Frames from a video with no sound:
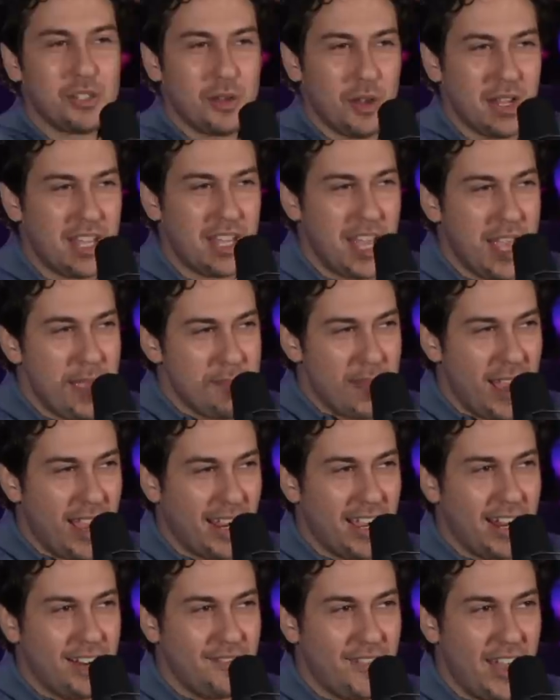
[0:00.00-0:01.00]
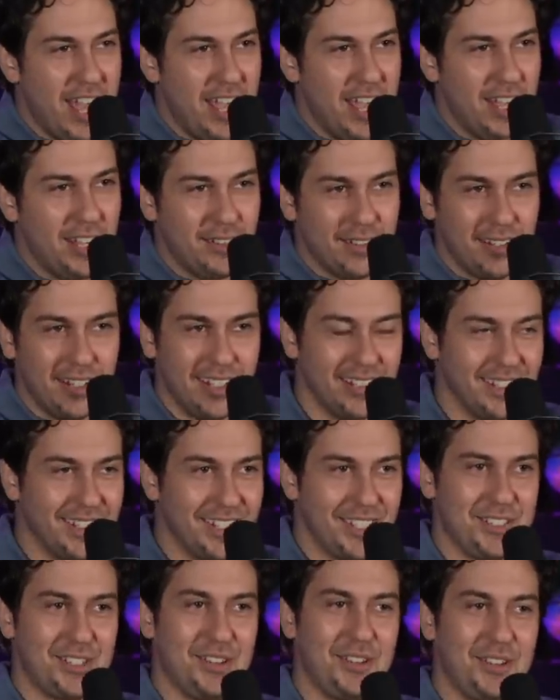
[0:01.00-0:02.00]
So I came back kind of angry, and
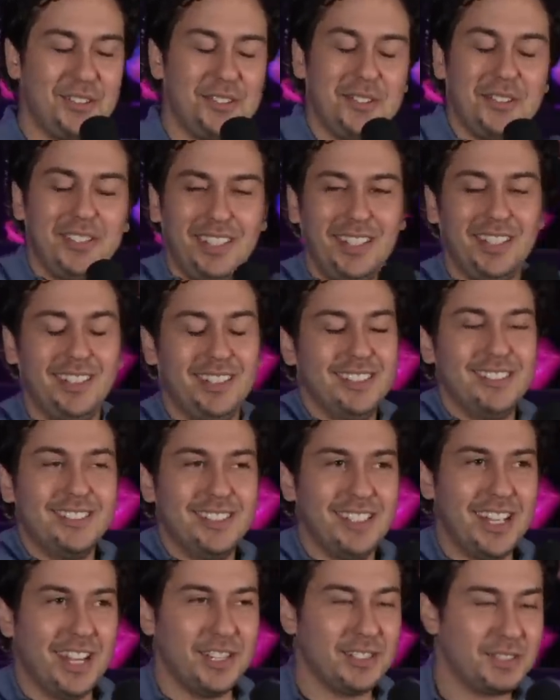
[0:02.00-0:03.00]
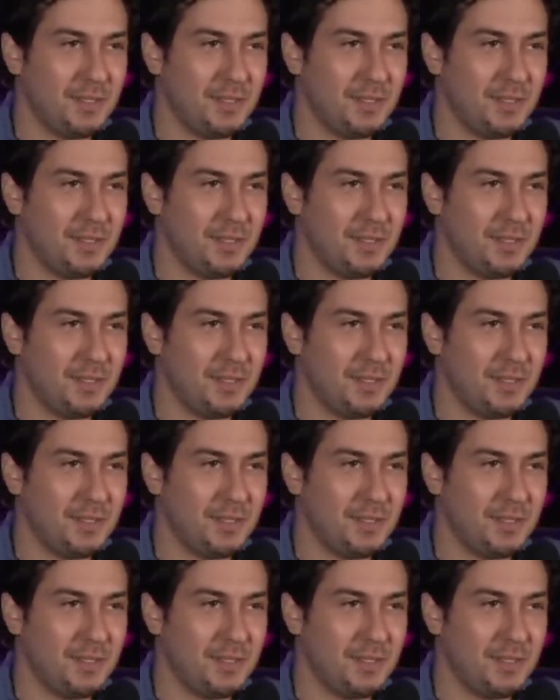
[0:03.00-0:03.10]
then I started doing it, and yeah, it was